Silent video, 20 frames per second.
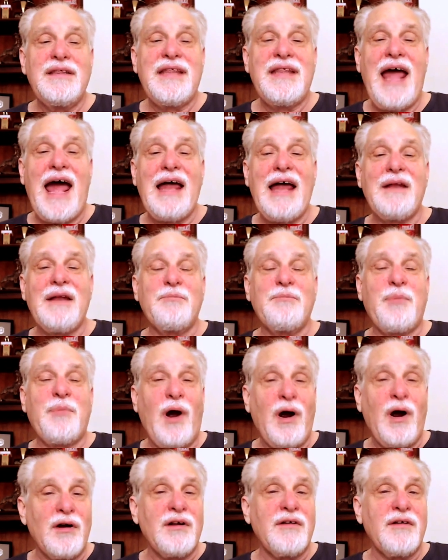that
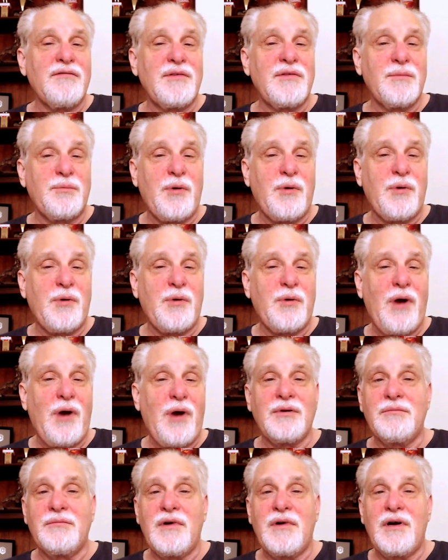part of the
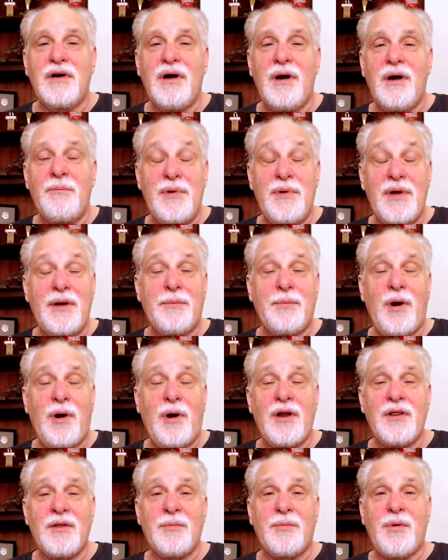problem, a big
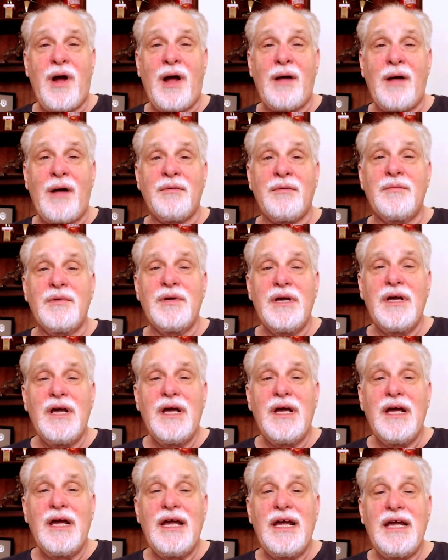part of the problem,
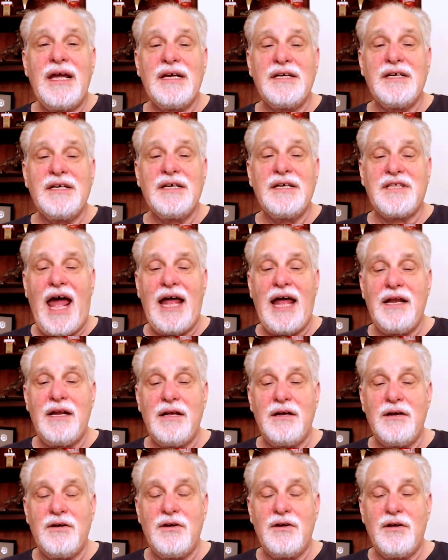is that
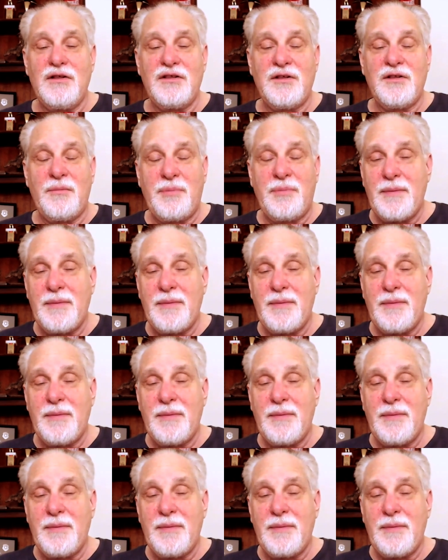the